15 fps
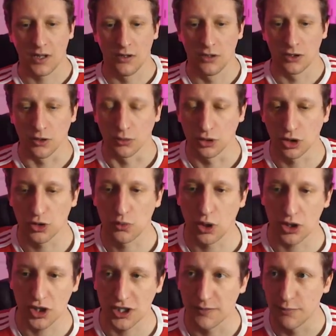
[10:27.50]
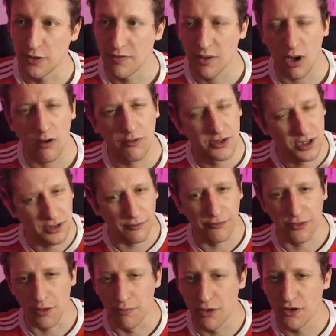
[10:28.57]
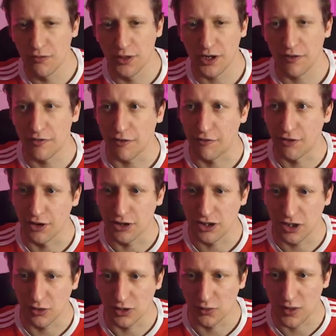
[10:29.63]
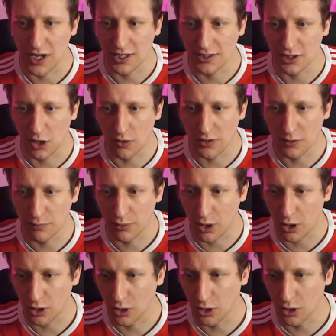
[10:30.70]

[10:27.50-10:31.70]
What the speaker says: So we'll just watch his movement. Obviously, the movement of the front two as well is always important.